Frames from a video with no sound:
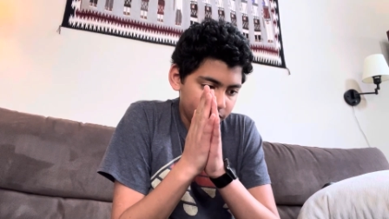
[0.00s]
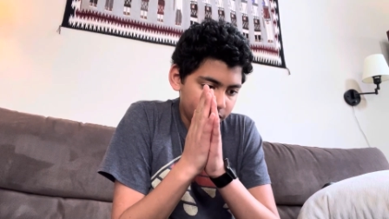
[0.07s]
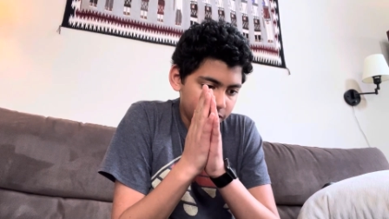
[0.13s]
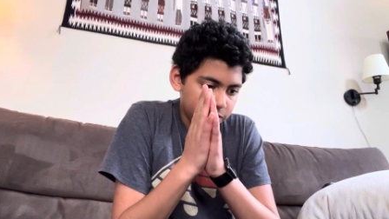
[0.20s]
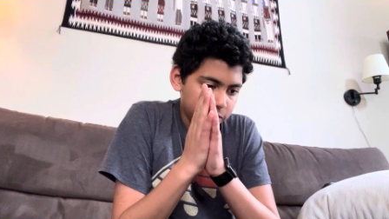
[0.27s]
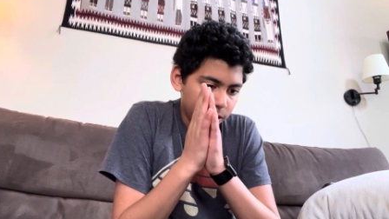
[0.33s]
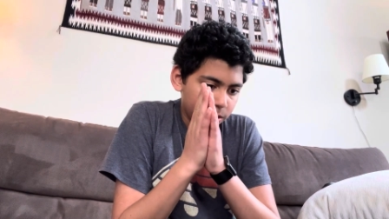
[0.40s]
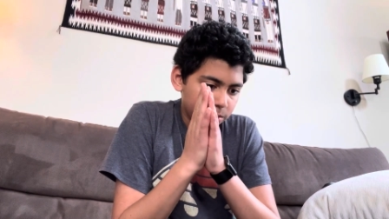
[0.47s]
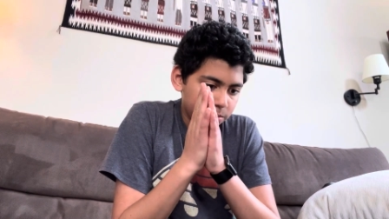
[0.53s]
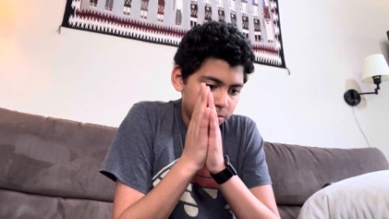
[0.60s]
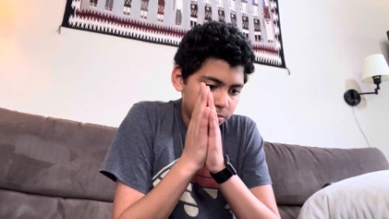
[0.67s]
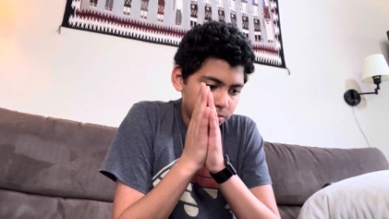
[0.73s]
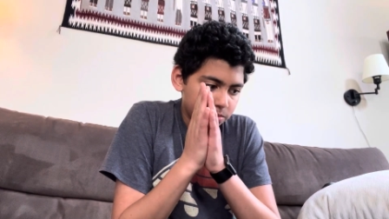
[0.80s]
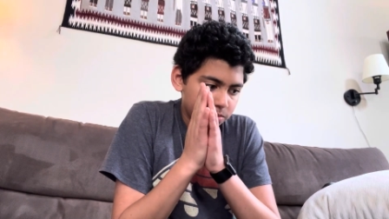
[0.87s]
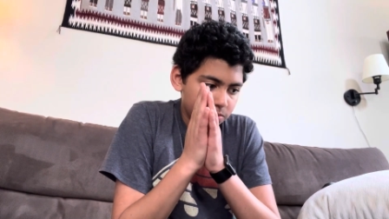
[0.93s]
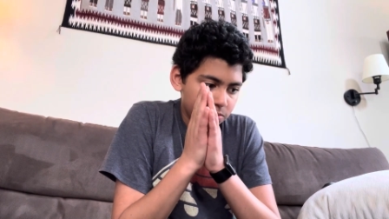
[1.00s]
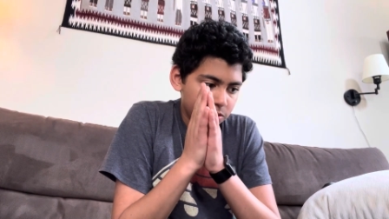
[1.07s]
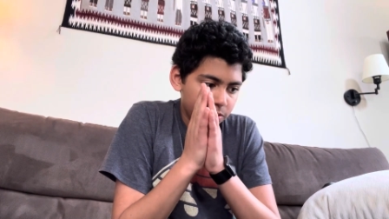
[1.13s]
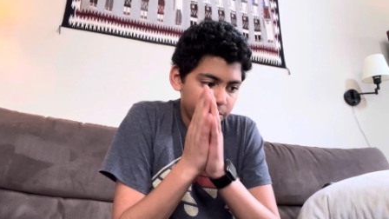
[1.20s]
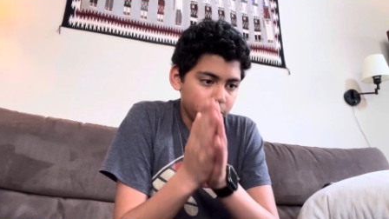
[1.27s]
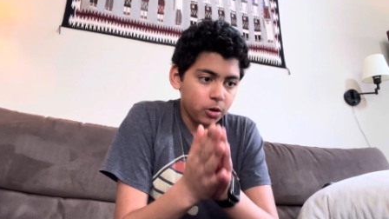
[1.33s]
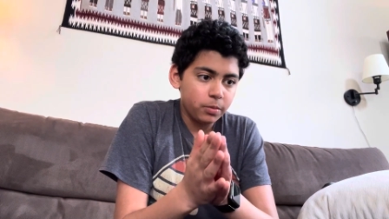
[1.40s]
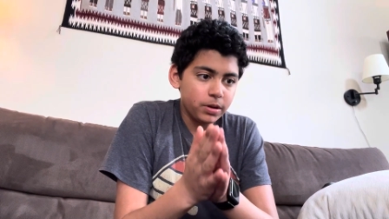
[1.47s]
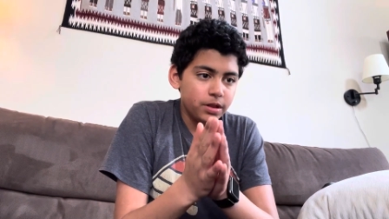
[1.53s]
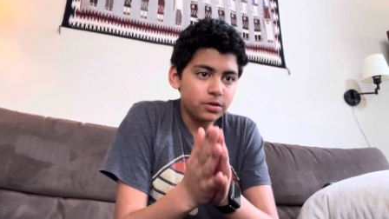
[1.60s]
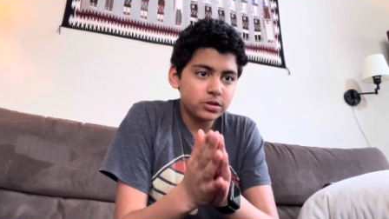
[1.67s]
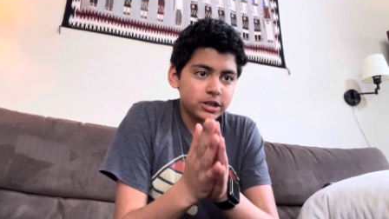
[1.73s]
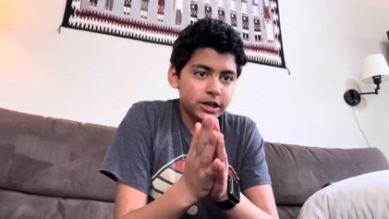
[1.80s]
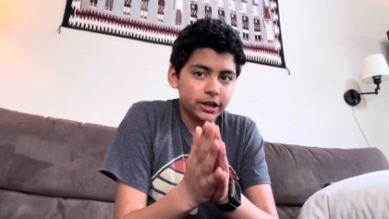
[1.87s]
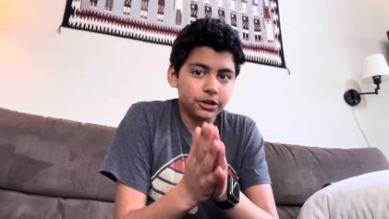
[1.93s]
from the moment
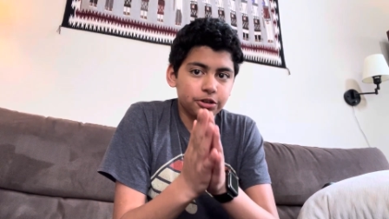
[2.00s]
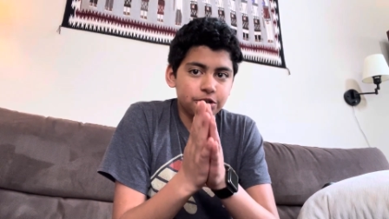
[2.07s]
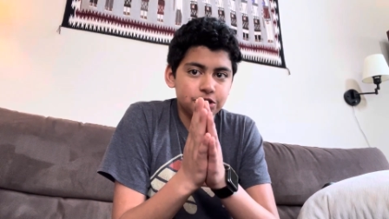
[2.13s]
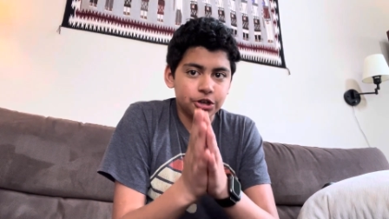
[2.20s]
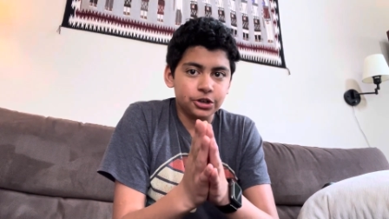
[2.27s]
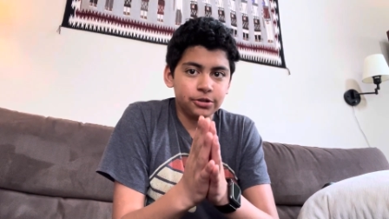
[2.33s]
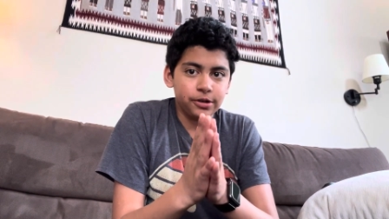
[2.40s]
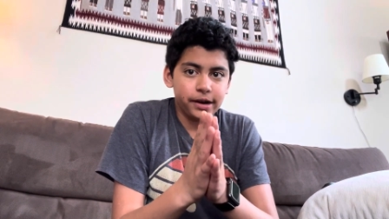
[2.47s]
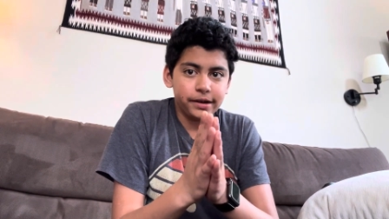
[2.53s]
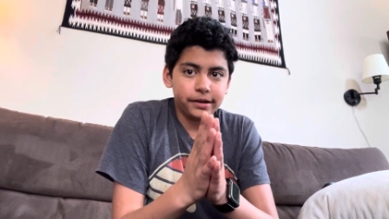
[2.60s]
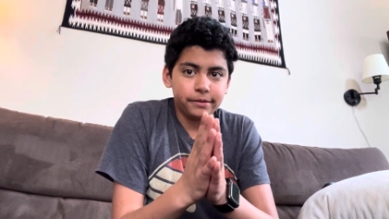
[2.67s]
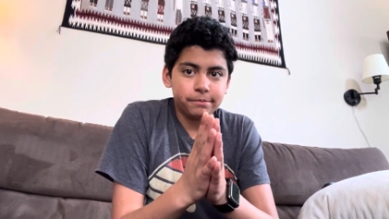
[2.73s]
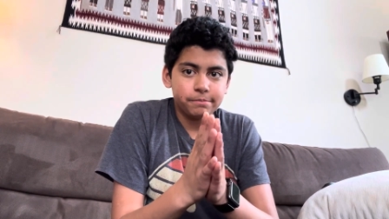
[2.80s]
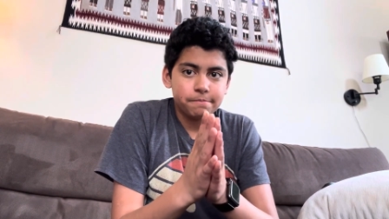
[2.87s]
those characters are created.